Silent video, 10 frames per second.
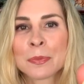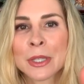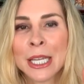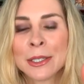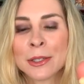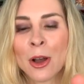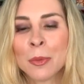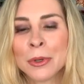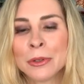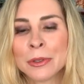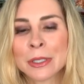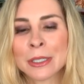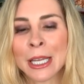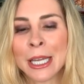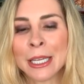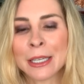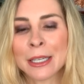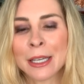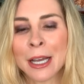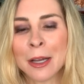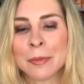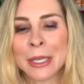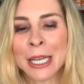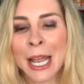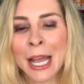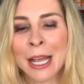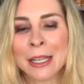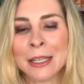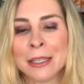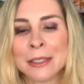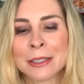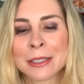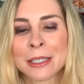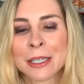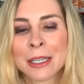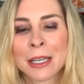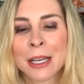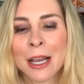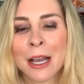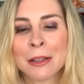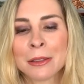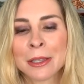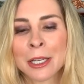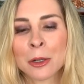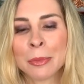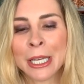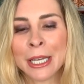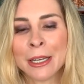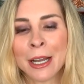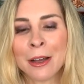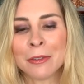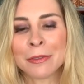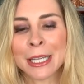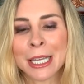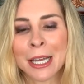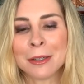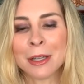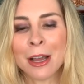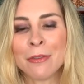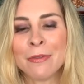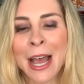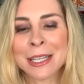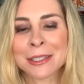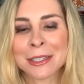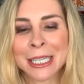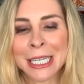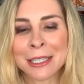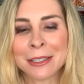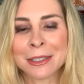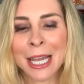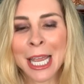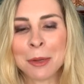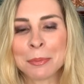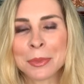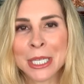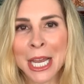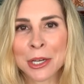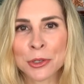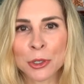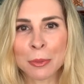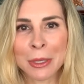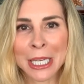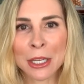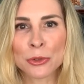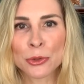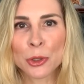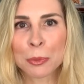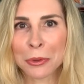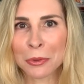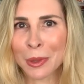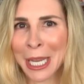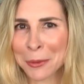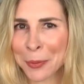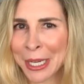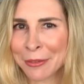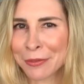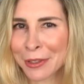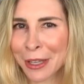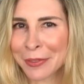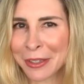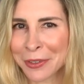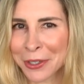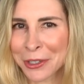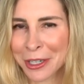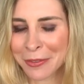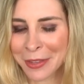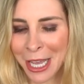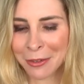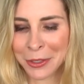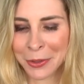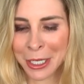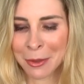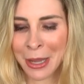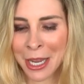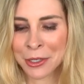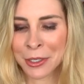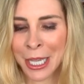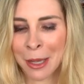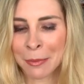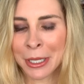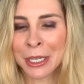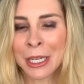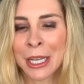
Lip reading: it's almost like it has a little bit of like a Vaseline type texture, but like a super lightweight, fluffy version of that, if you can imagine that. But